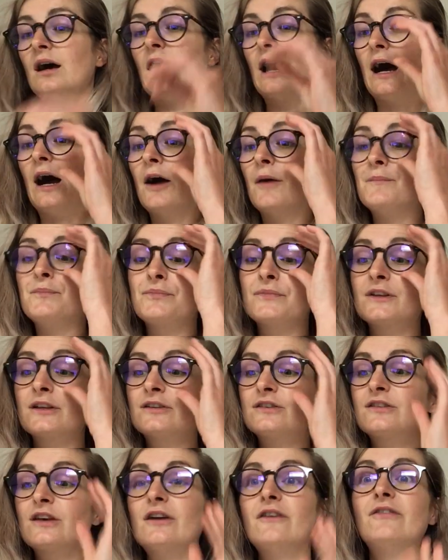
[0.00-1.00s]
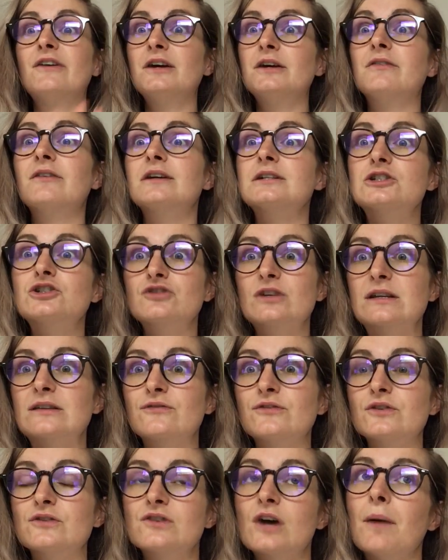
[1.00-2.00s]
So a very, very
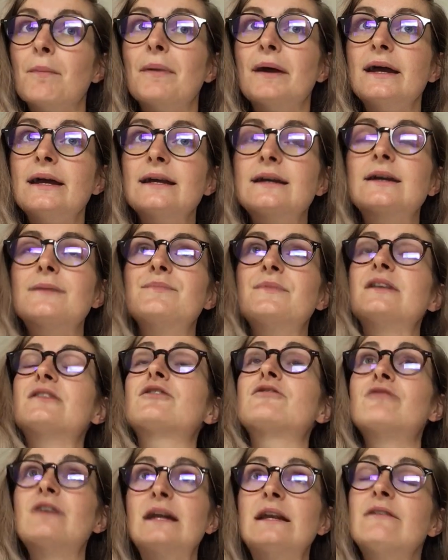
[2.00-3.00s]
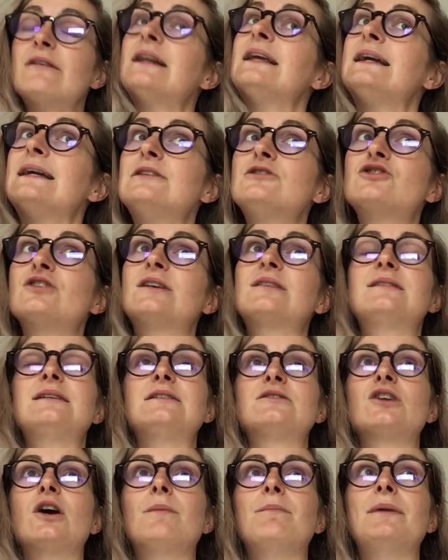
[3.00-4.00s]
stressful topic. It's a really, really interesting
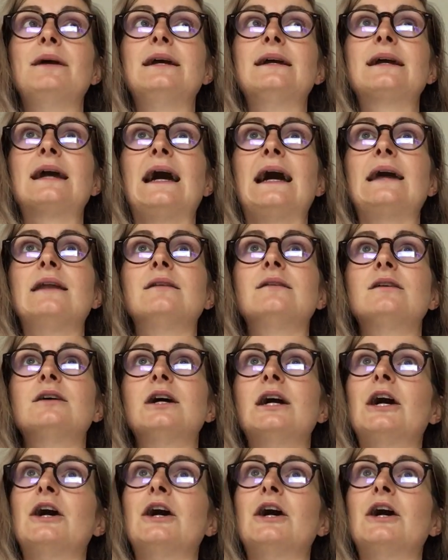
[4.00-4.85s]
topic, and